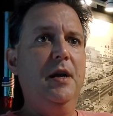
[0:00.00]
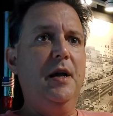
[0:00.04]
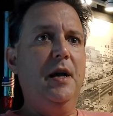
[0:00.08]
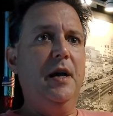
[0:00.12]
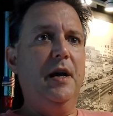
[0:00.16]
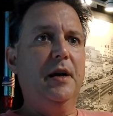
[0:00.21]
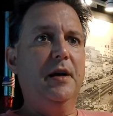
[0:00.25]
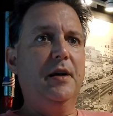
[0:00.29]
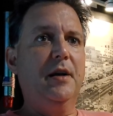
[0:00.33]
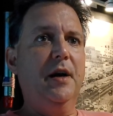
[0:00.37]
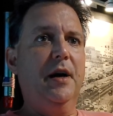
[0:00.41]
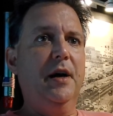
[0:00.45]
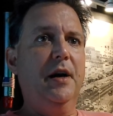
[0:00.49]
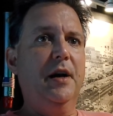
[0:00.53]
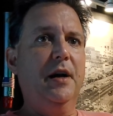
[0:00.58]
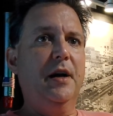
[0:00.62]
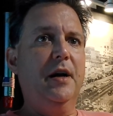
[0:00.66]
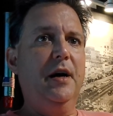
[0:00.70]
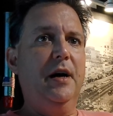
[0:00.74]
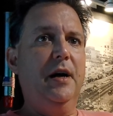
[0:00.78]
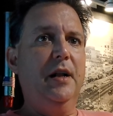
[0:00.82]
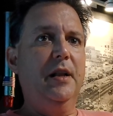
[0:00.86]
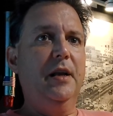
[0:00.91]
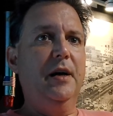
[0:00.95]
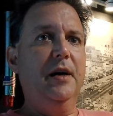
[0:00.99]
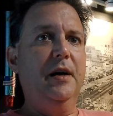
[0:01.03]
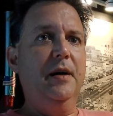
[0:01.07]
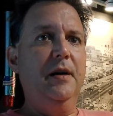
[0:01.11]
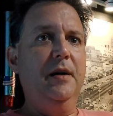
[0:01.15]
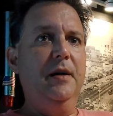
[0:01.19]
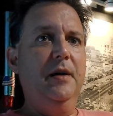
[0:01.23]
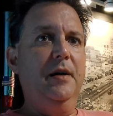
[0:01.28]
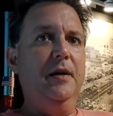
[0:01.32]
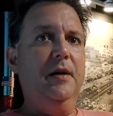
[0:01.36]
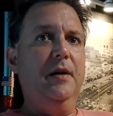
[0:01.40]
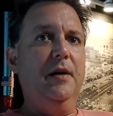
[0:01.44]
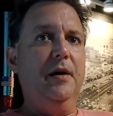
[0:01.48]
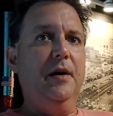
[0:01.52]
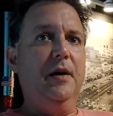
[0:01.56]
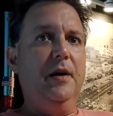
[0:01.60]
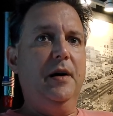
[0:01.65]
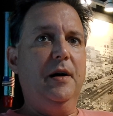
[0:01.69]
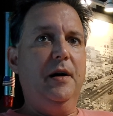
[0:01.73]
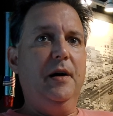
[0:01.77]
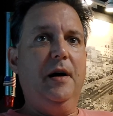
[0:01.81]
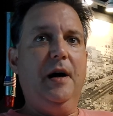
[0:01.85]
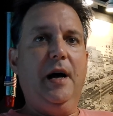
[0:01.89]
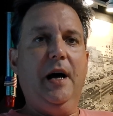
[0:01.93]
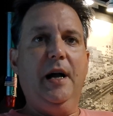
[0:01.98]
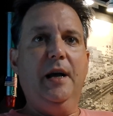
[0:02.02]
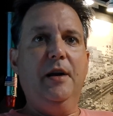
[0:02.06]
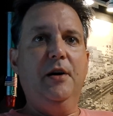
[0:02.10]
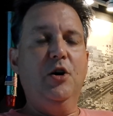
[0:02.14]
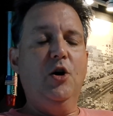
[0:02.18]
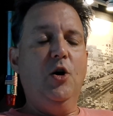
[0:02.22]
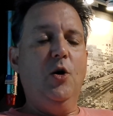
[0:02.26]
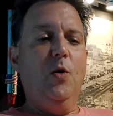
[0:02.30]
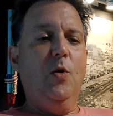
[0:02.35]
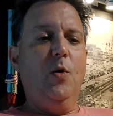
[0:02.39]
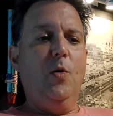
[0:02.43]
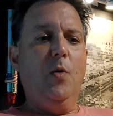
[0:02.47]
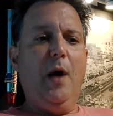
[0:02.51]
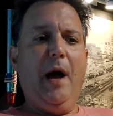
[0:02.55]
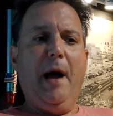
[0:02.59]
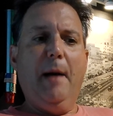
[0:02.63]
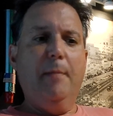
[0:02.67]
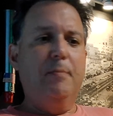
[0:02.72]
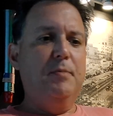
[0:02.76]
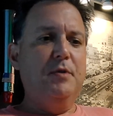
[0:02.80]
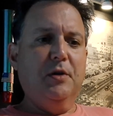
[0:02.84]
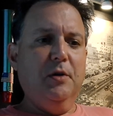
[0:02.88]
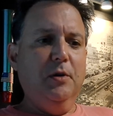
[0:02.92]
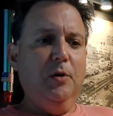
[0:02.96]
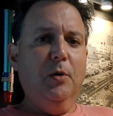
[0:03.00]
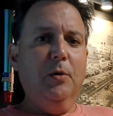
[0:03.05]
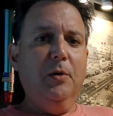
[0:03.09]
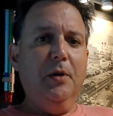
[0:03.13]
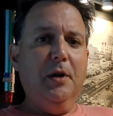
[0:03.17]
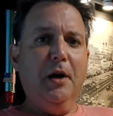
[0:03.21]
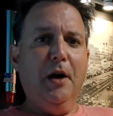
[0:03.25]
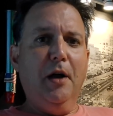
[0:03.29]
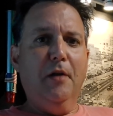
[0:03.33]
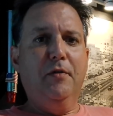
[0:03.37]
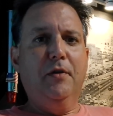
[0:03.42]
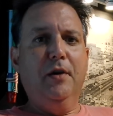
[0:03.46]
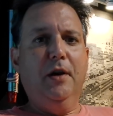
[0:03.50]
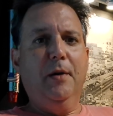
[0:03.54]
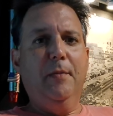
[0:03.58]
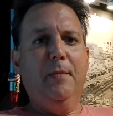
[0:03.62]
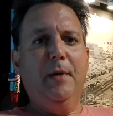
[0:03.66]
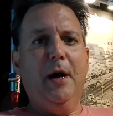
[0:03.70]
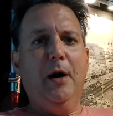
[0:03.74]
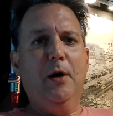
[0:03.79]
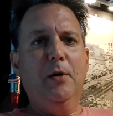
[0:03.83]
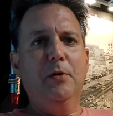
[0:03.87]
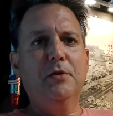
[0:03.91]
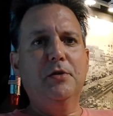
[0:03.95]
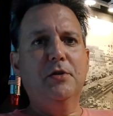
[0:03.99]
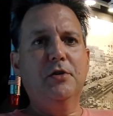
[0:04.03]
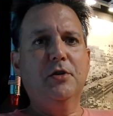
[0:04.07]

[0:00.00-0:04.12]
And Çanakkale I know absolutely nothing about,